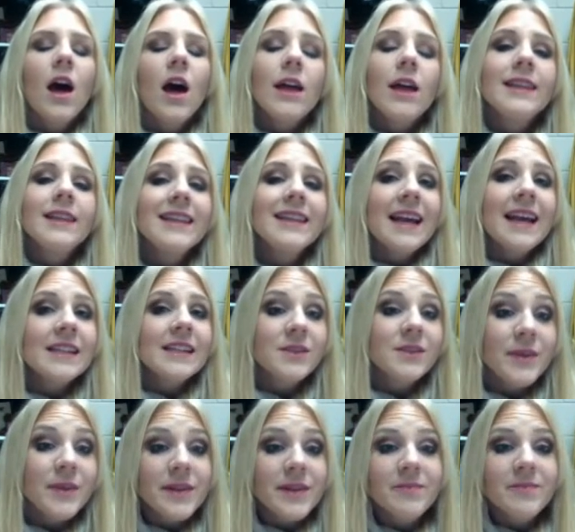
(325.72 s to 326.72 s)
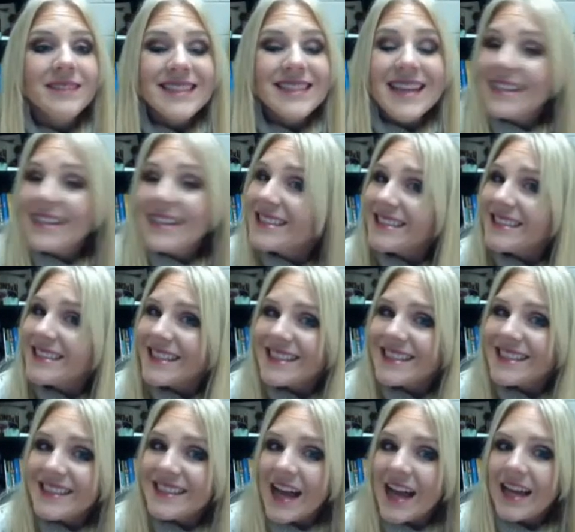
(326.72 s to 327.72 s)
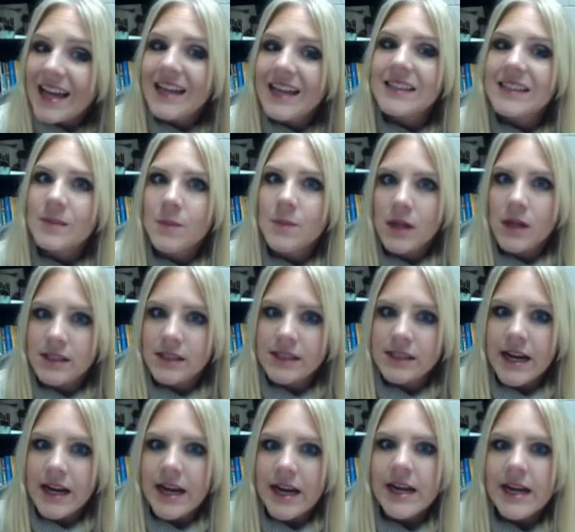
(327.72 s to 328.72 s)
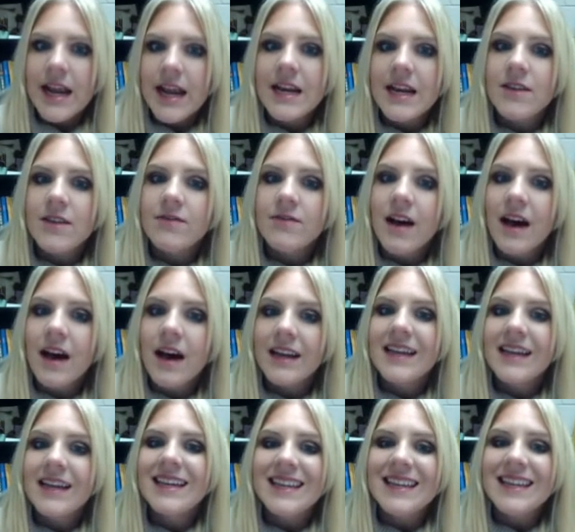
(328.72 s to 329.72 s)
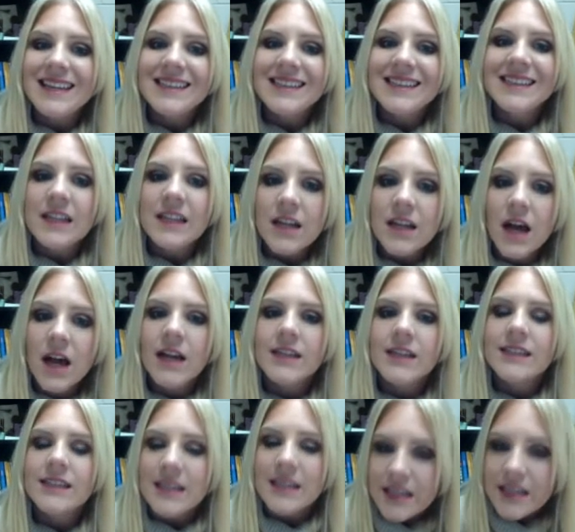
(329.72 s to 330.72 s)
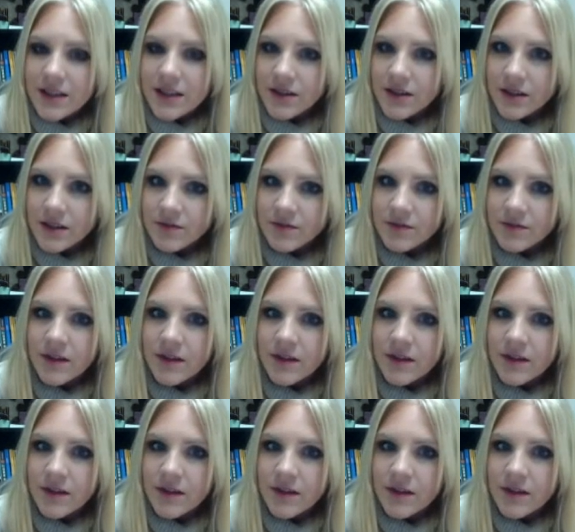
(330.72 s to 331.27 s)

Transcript: The next one, Texas is not a small state and Nevada is not either.